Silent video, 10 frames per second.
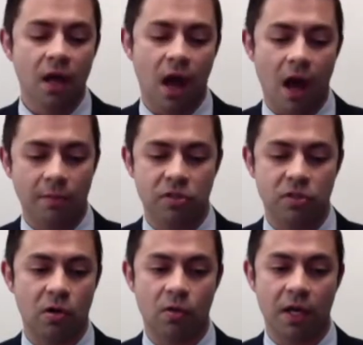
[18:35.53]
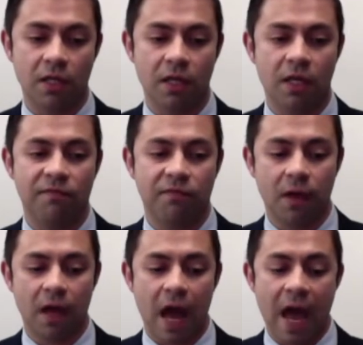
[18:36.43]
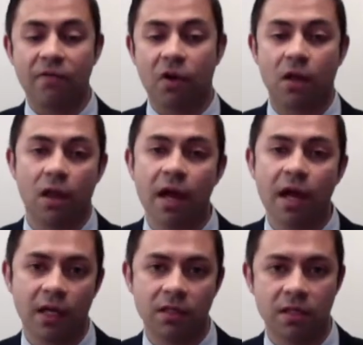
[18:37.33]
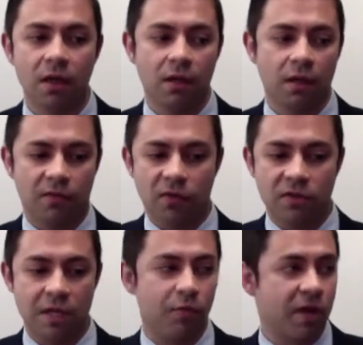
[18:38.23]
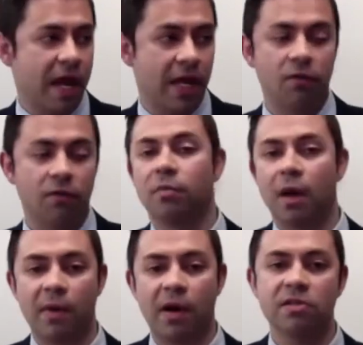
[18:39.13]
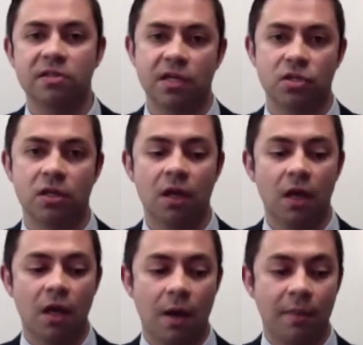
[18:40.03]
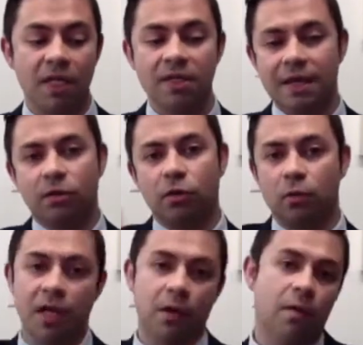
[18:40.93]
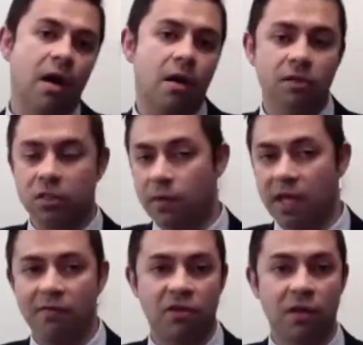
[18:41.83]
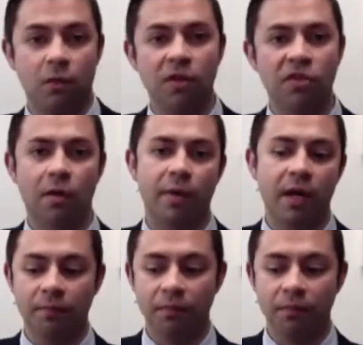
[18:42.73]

And if I have a client, like for example, that I hand over to my buyer's agent, I mean, he's out there running around doing everything with them, but